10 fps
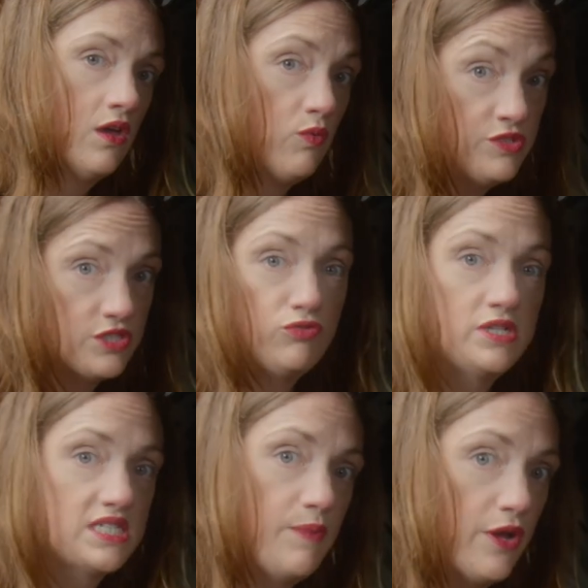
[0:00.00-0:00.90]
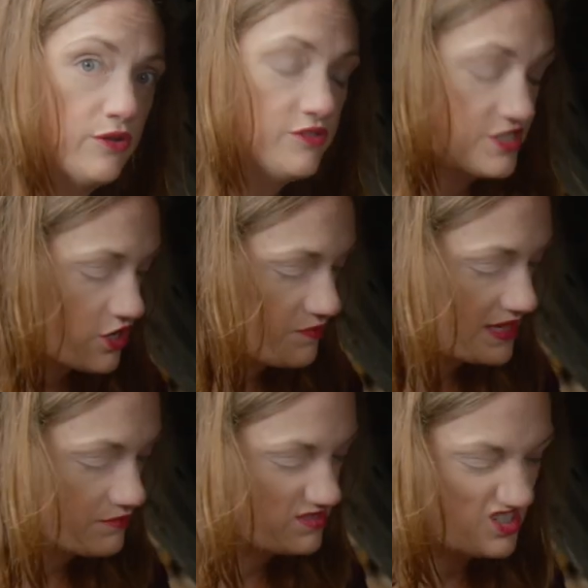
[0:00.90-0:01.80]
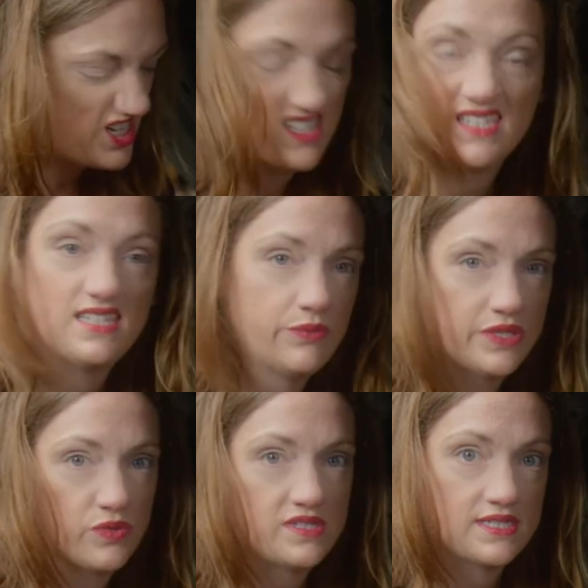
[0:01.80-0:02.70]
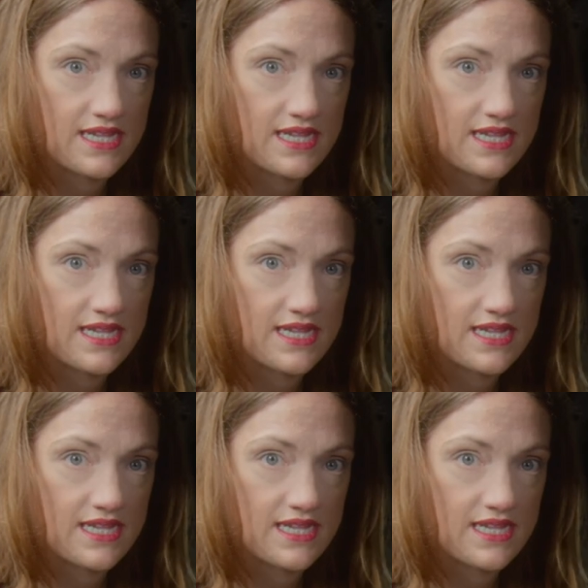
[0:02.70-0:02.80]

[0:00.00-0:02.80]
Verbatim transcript: Once they're all exposed, I'll be able to check to see which ones are